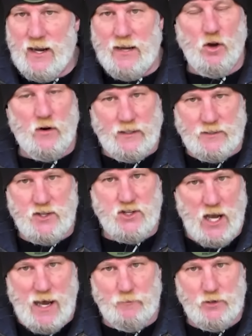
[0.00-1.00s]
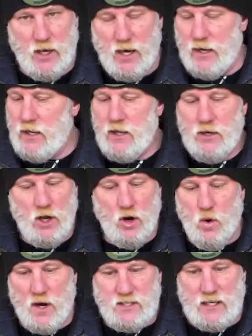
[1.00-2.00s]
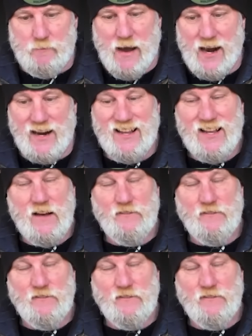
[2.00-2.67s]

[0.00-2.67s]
and they'll get the job done, no question about it.